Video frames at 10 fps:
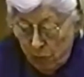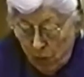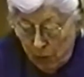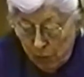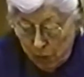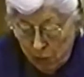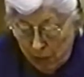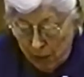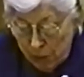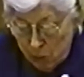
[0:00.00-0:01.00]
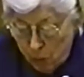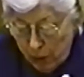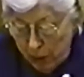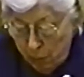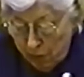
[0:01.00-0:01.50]
everyone with whom I was
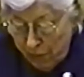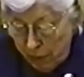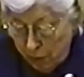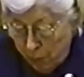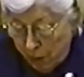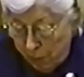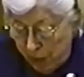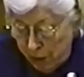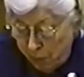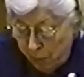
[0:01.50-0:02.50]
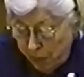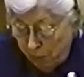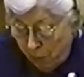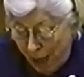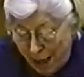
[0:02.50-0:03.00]
working prevailed upon me to
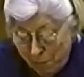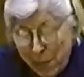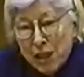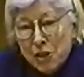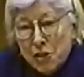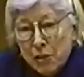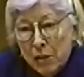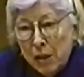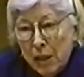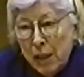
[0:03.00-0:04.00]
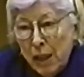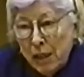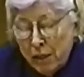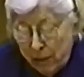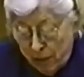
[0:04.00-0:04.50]
permit a black minister
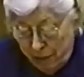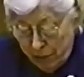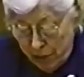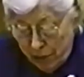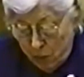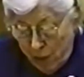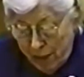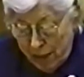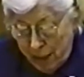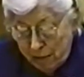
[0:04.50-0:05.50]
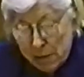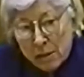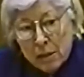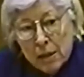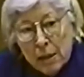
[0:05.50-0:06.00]
to deliver it to the White
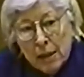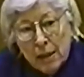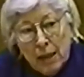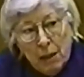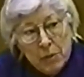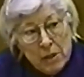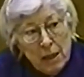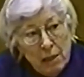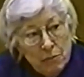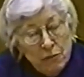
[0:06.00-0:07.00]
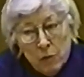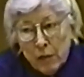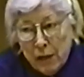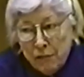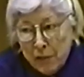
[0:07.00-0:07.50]
House. And I was damn
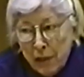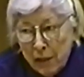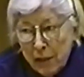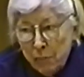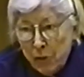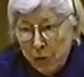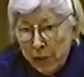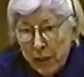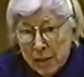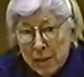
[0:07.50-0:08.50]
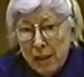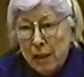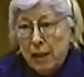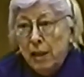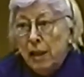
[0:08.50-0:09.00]
fool enough to let them do it.
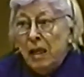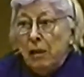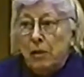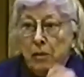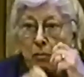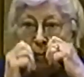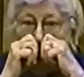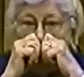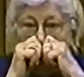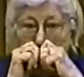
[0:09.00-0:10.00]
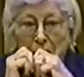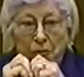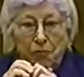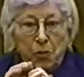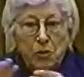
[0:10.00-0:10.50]
Incidentally, to answer
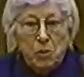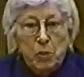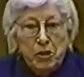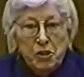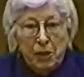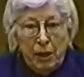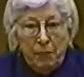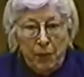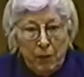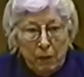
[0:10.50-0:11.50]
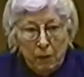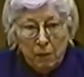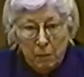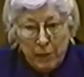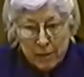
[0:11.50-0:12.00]
your first question, I am not a
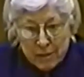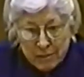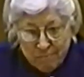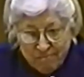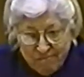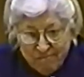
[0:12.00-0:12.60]
communist.